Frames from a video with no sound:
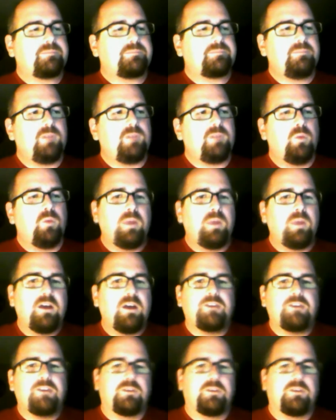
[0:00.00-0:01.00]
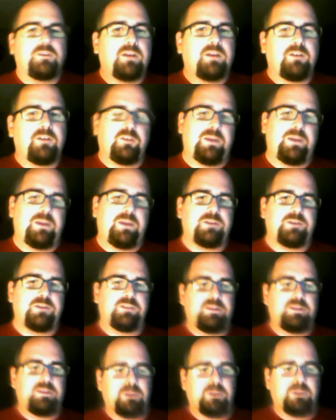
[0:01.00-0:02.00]
We also love our special
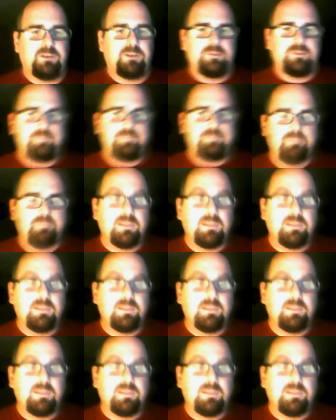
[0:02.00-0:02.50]
teamers.